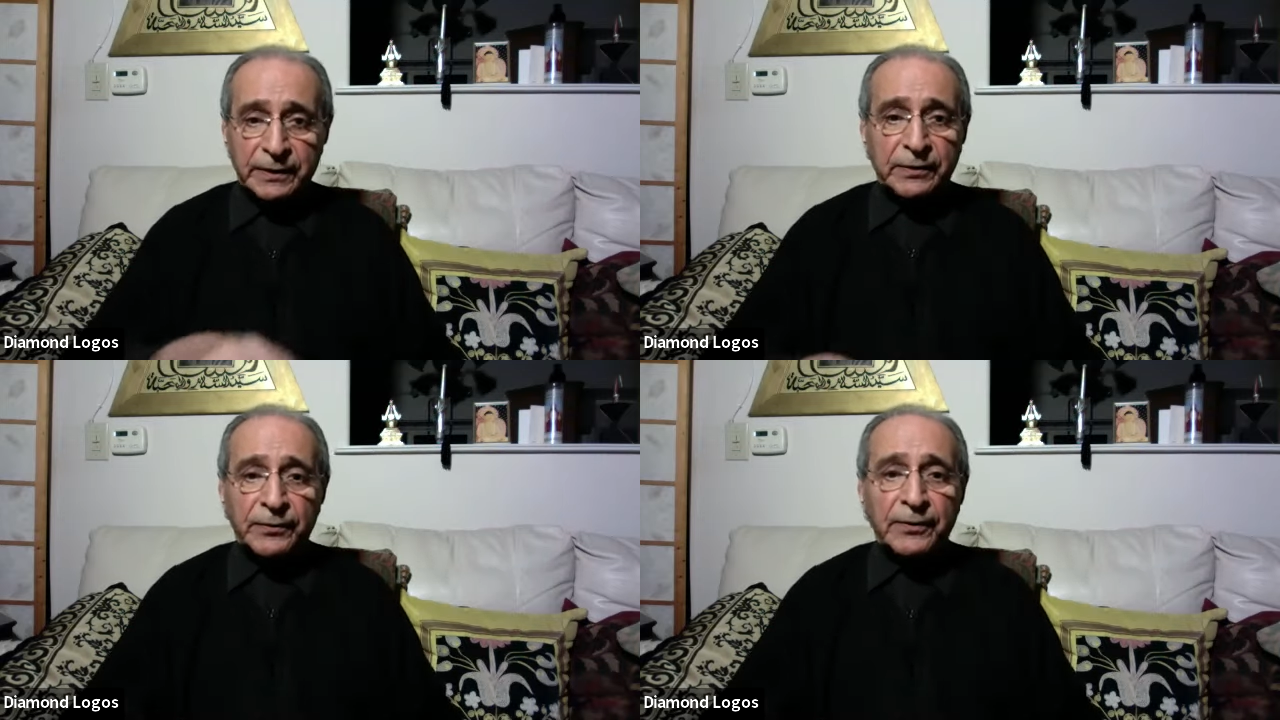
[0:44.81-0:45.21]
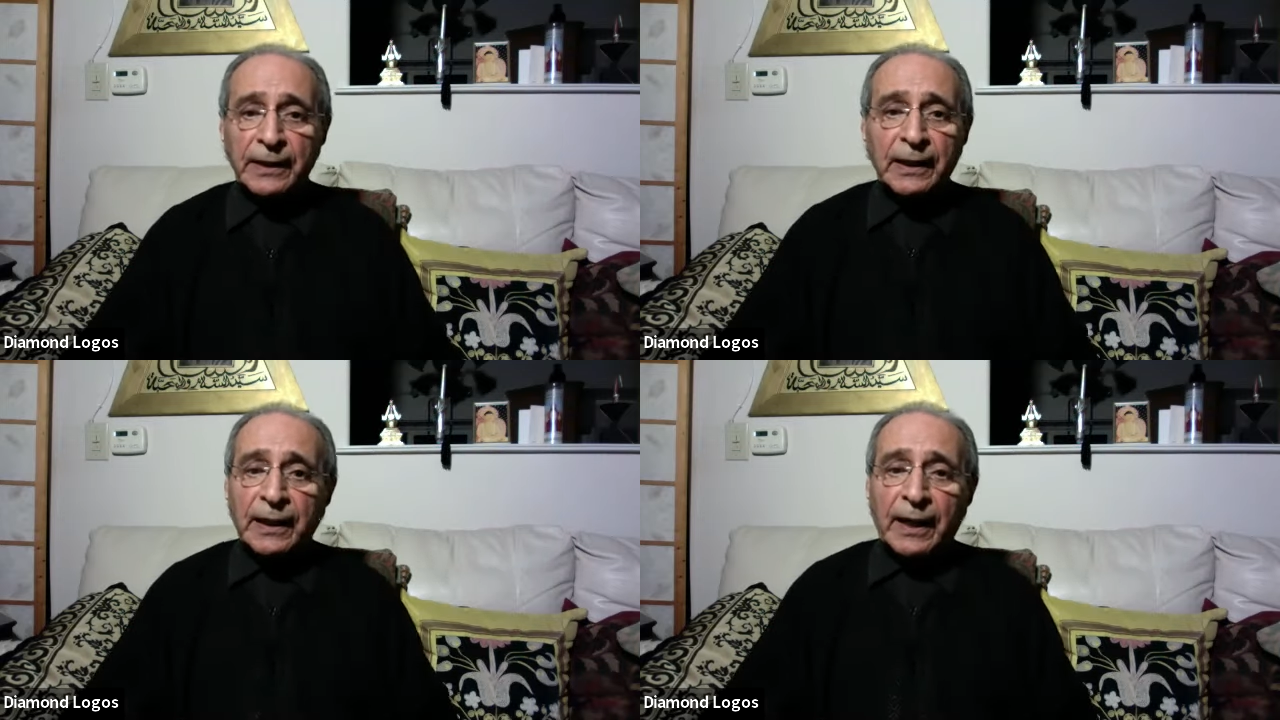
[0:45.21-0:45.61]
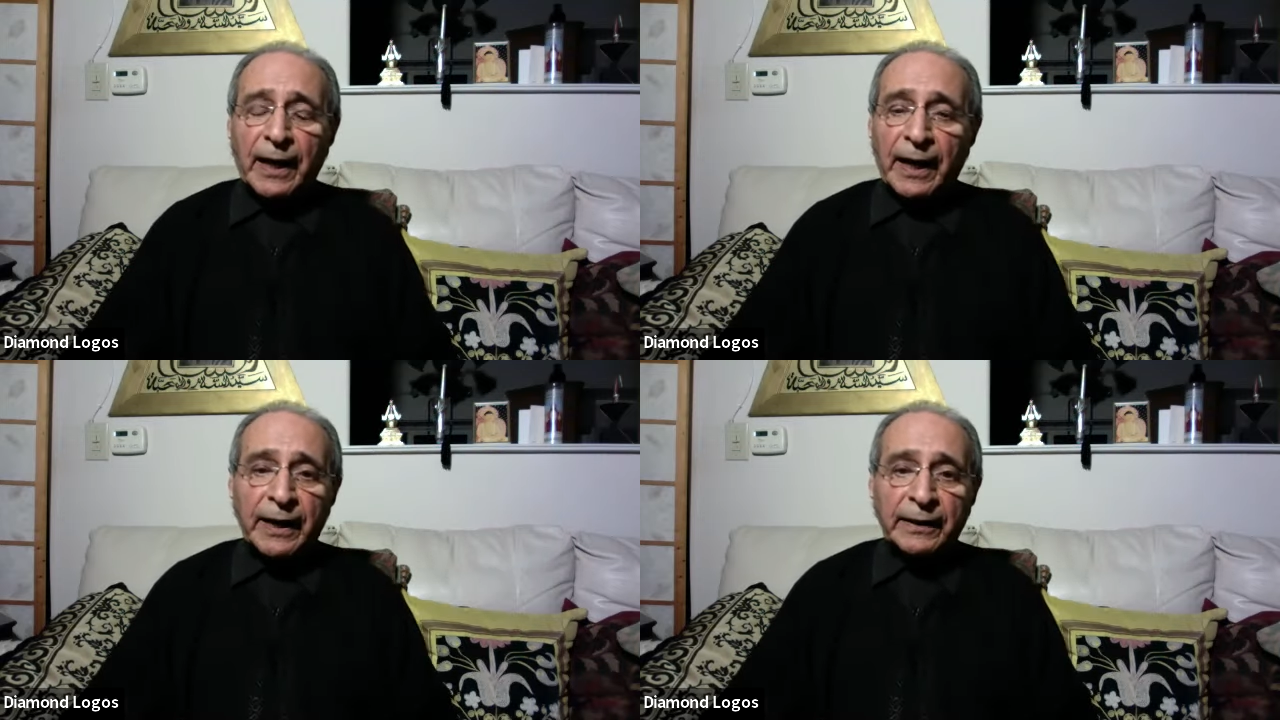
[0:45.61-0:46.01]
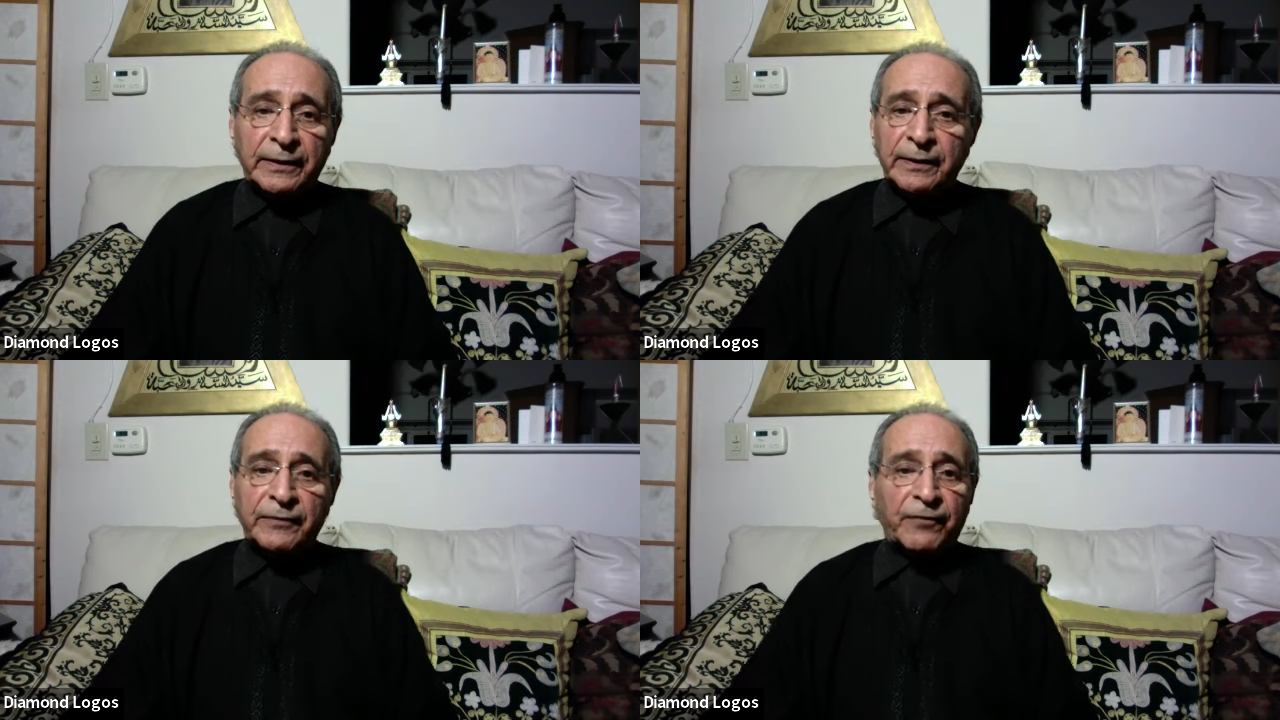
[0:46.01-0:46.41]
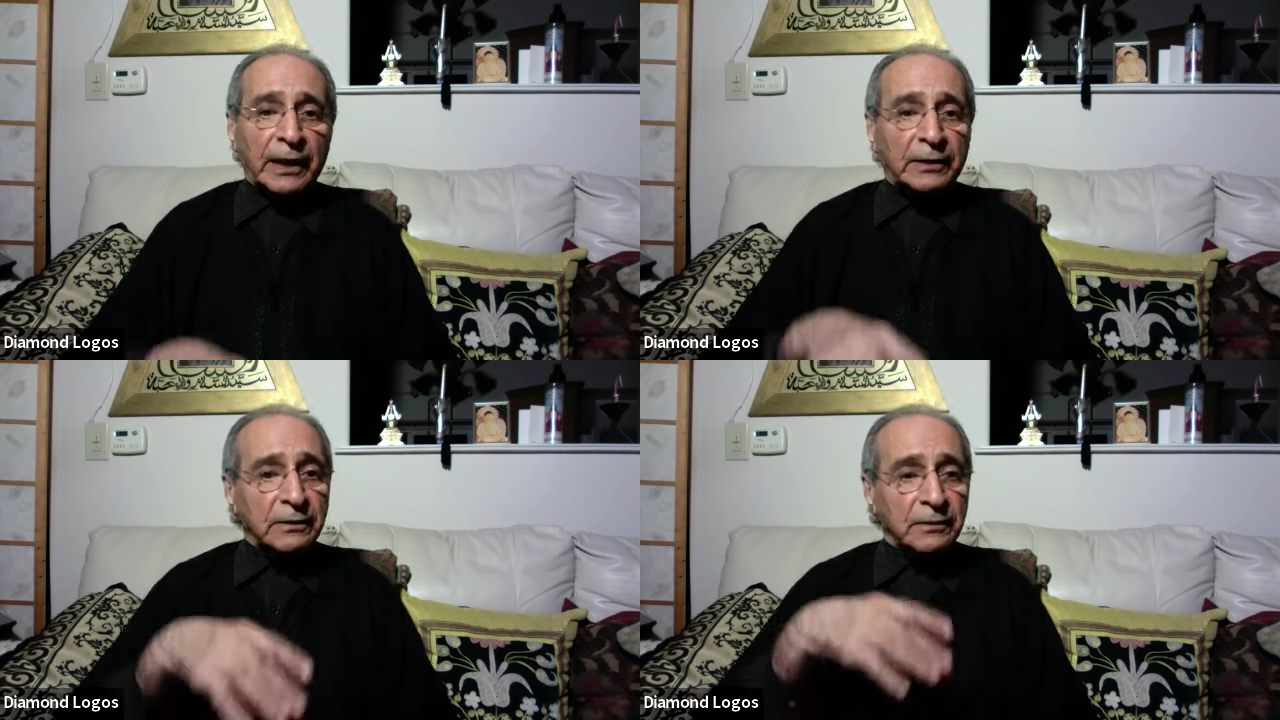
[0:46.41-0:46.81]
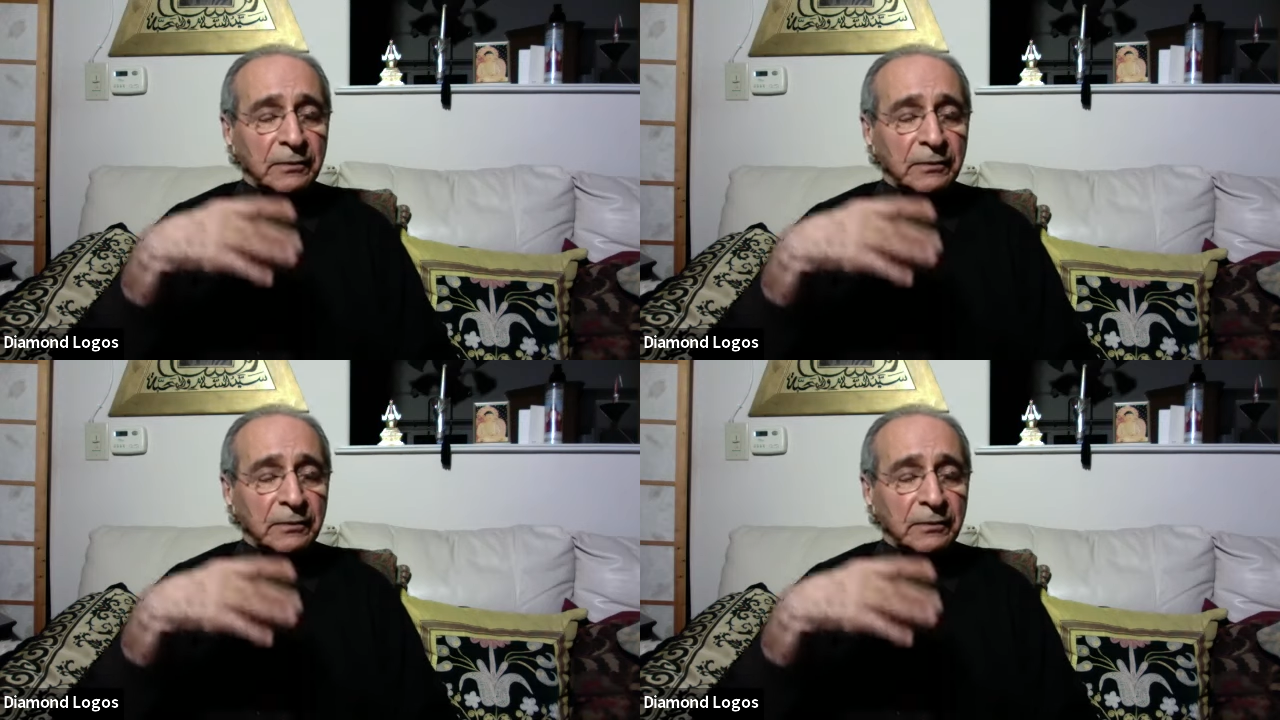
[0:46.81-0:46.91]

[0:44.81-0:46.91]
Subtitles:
you know. And in fact,